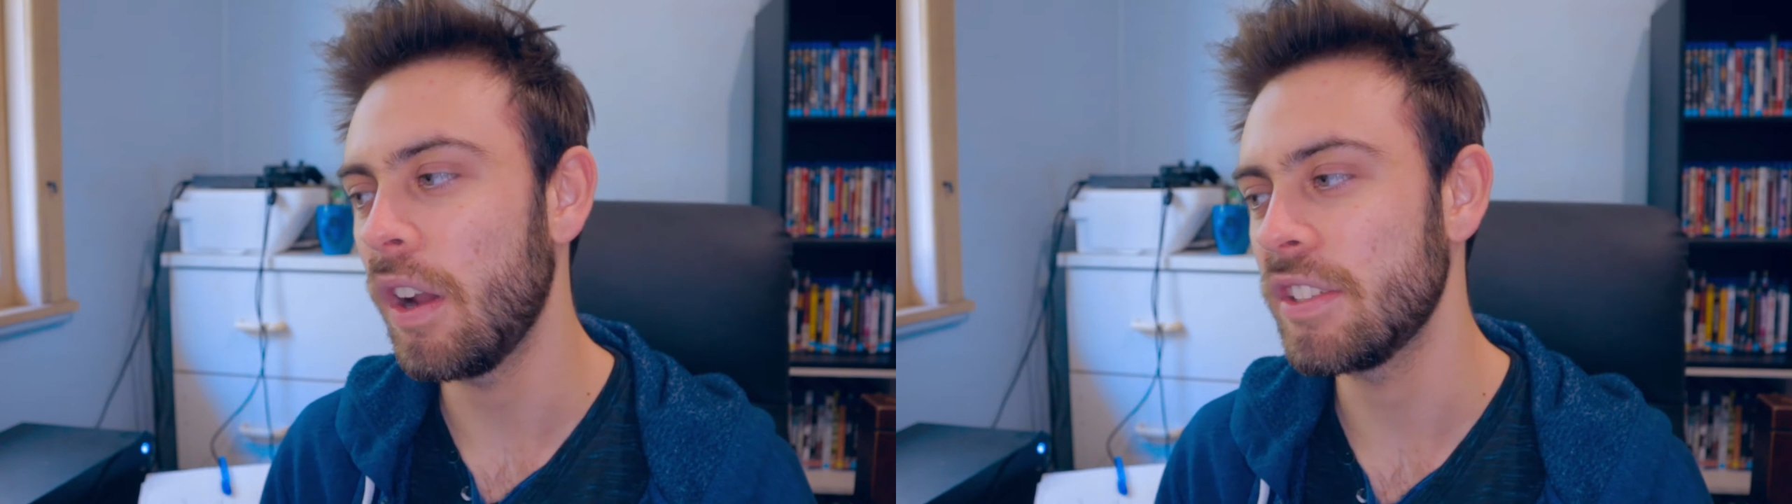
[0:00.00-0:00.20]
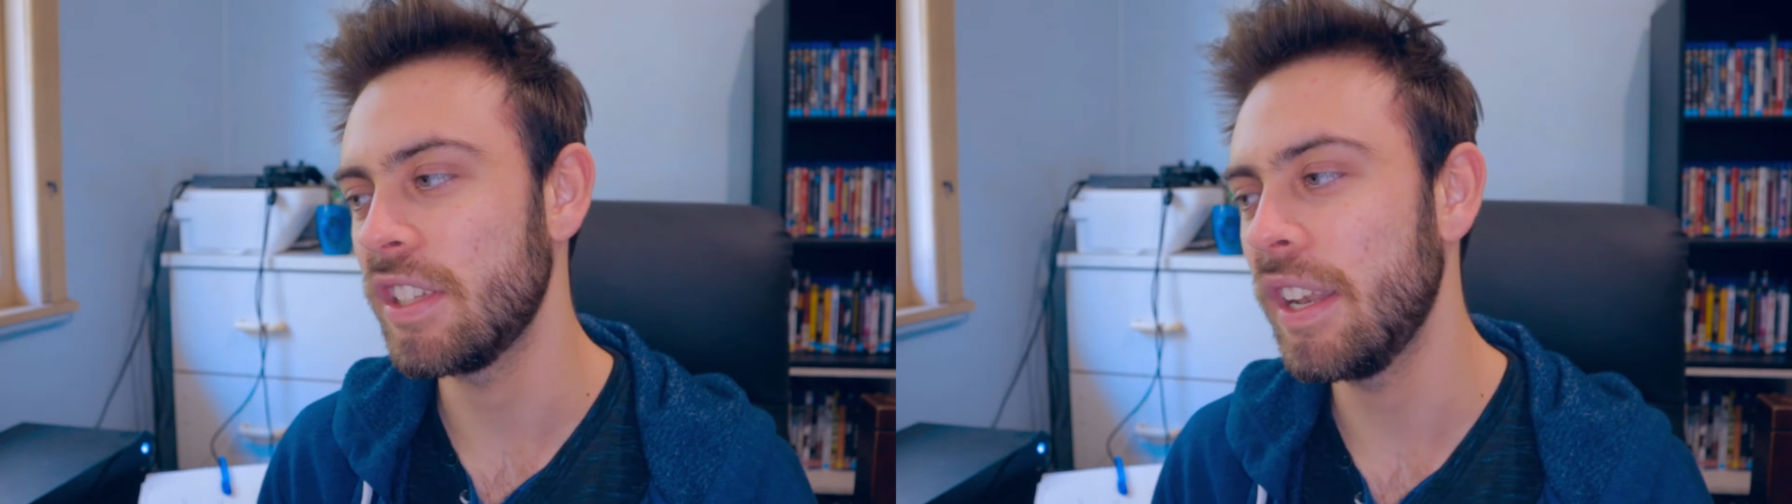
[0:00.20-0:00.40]

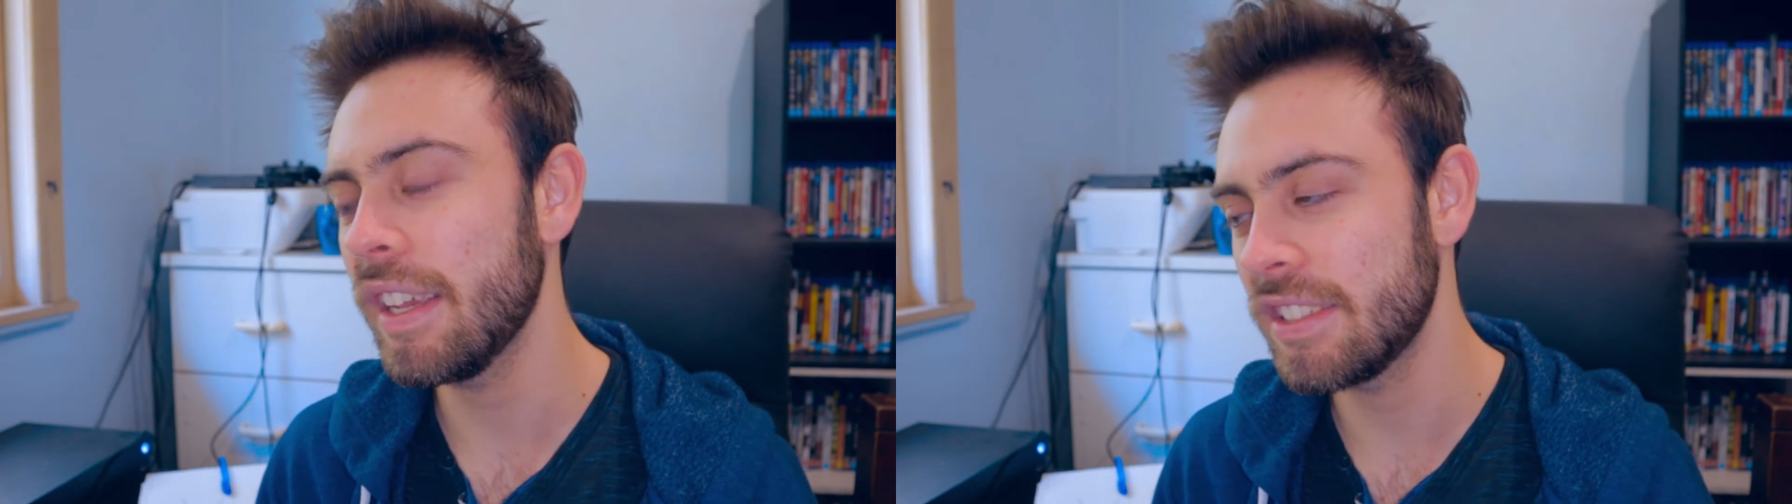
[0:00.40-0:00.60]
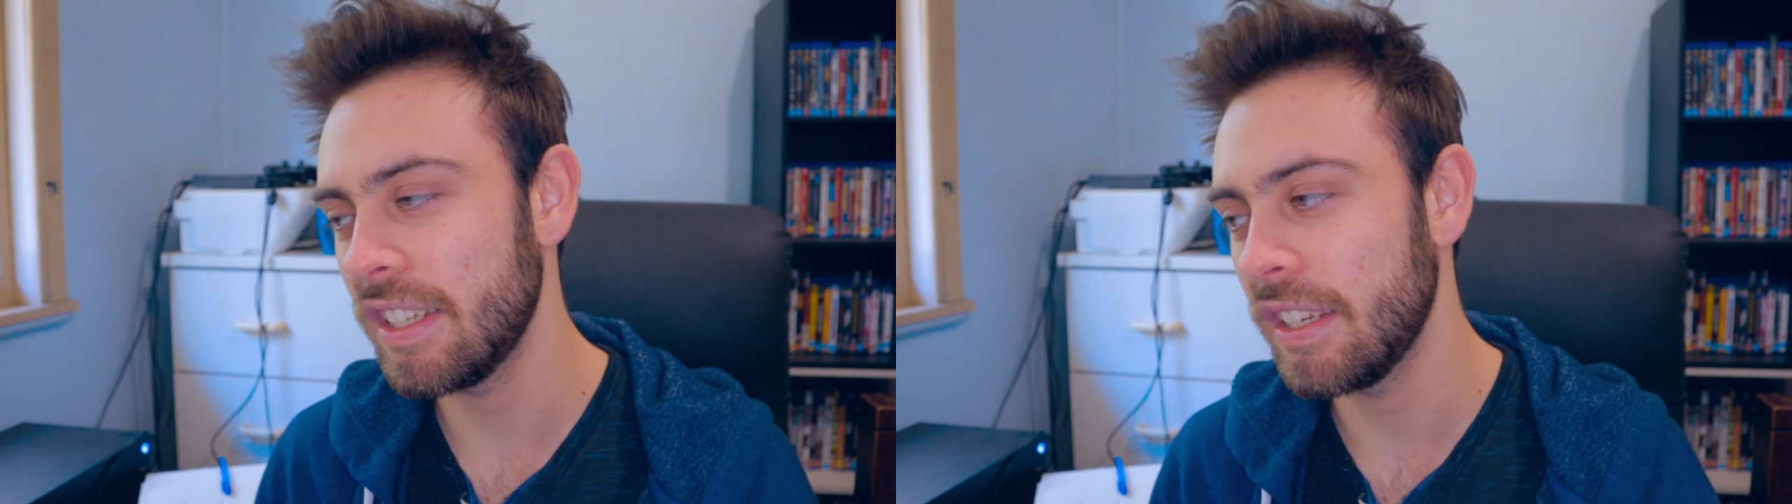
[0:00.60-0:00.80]
so the
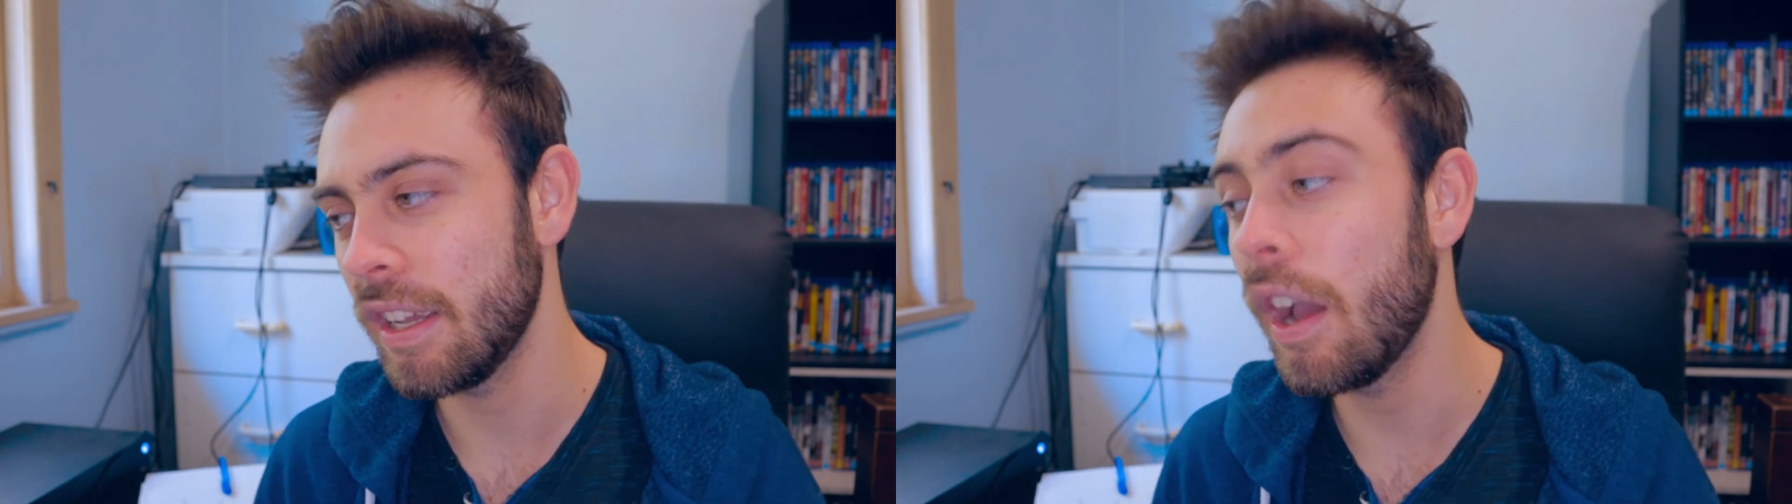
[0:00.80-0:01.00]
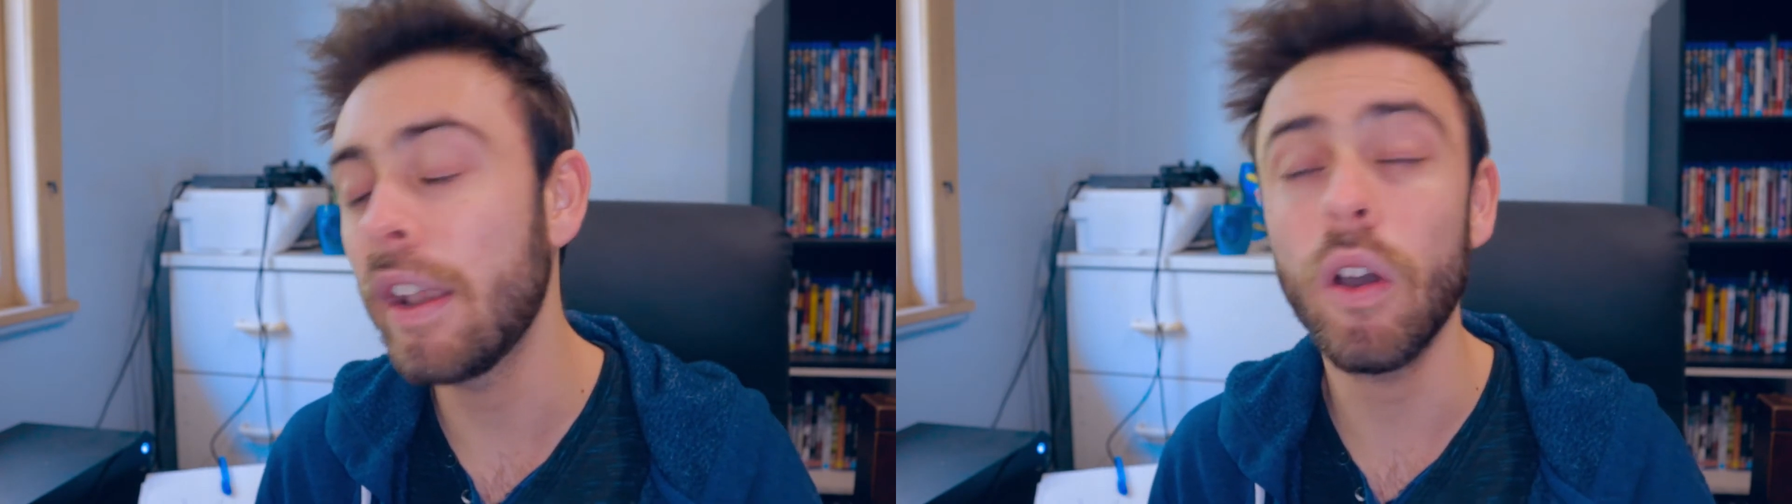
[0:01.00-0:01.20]
next thing,
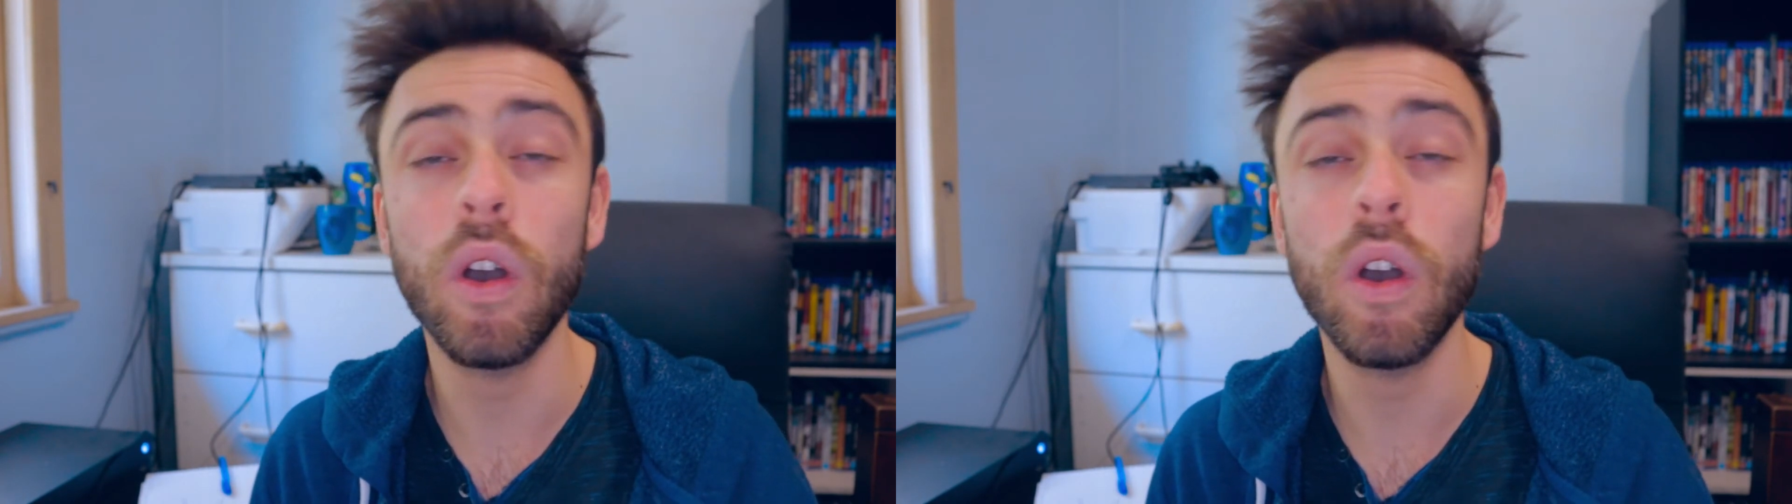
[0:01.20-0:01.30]
and